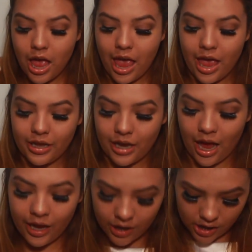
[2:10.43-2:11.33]
And
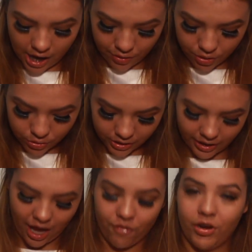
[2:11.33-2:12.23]
I get those
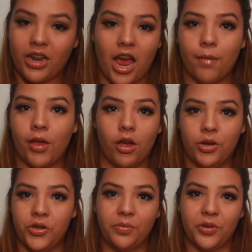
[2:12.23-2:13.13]
like every time I go
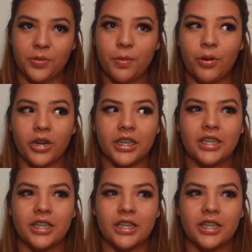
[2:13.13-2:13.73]
to amusement parks.